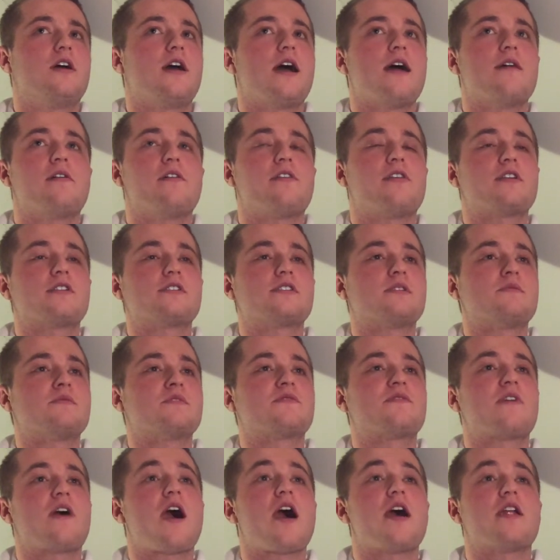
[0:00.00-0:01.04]
everything seems
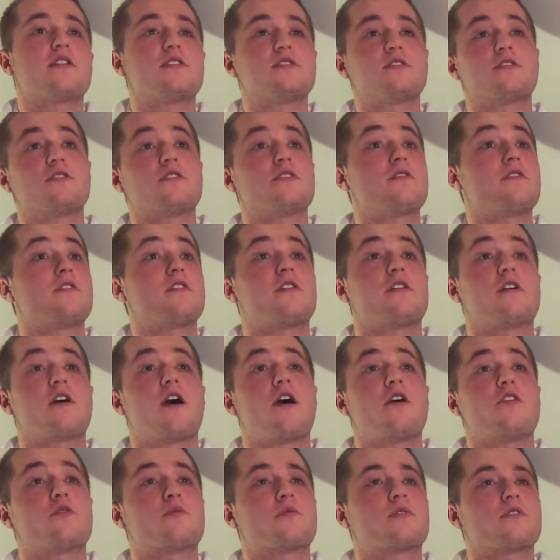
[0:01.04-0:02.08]
fine until you're in
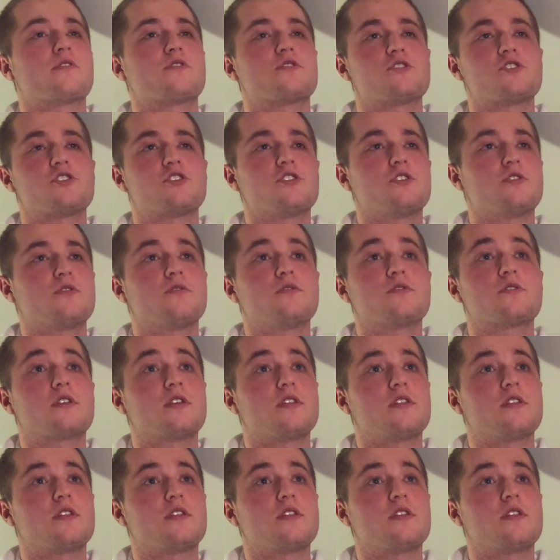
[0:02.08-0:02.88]
the other person's shoes,